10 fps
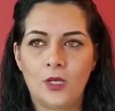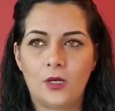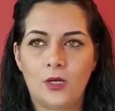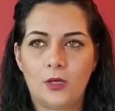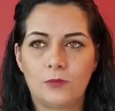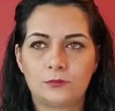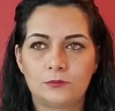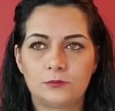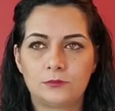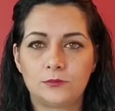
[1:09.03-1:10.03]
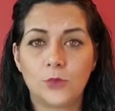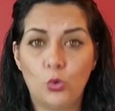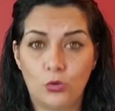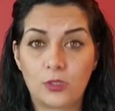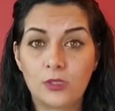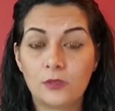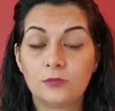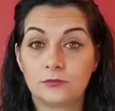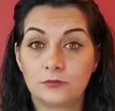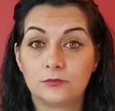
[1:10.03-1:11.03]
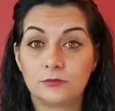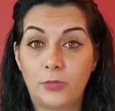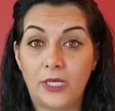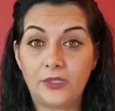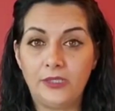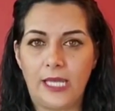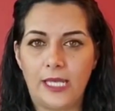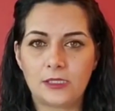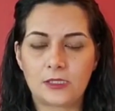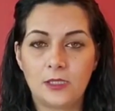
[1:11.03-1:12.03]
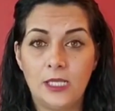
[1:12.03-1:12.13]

Um, or, better yet,